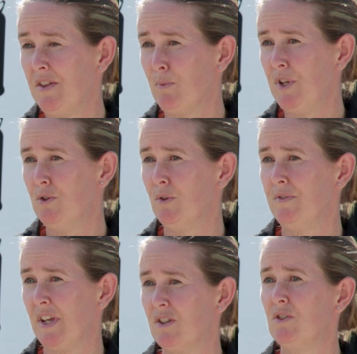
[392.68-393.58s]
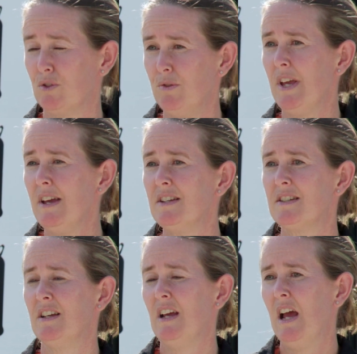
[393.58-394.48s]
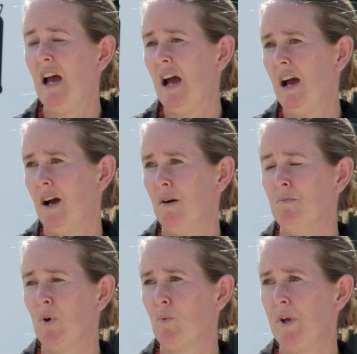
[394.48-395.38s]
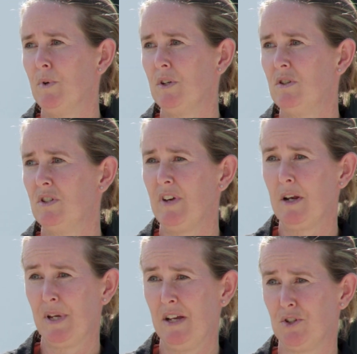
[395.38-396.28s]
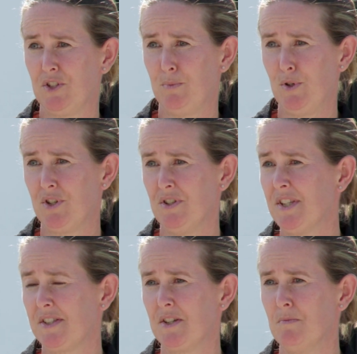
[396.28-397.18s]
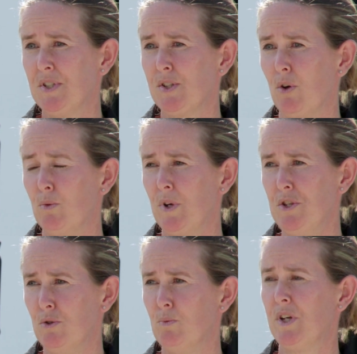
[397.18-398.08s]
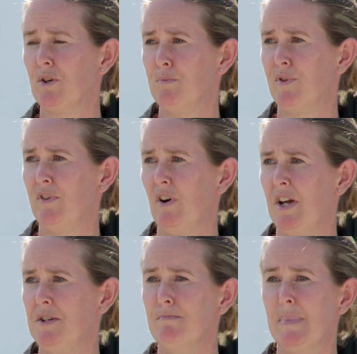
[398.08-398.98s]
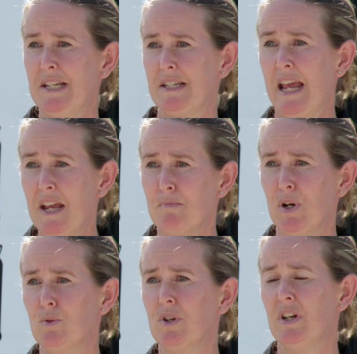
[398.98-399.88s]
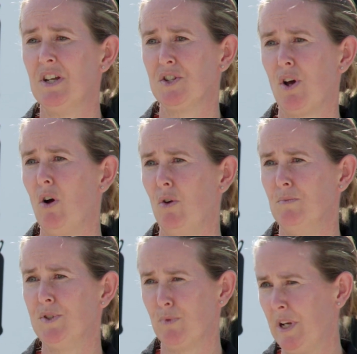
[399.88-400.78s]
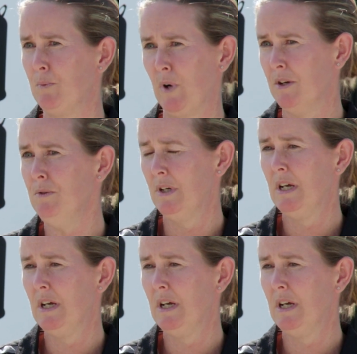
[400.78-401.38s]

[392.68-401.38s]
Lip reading: that we knew of that could do that. We were developing our distribution system, so we knew we could provide meat and milk into homes really well.